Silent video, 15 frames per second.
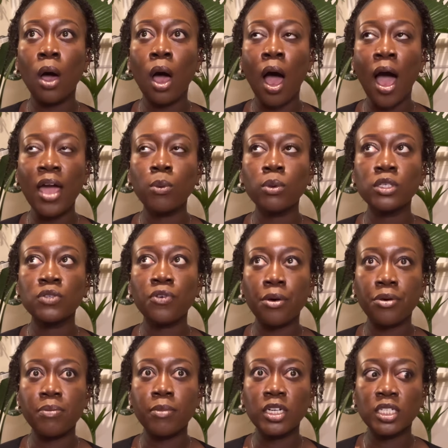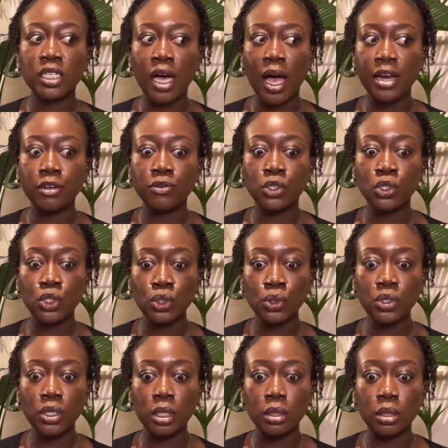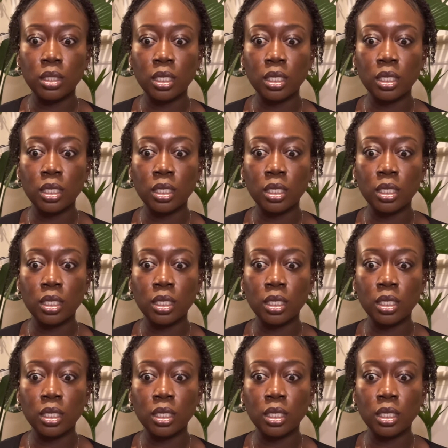I was very much the kind of student,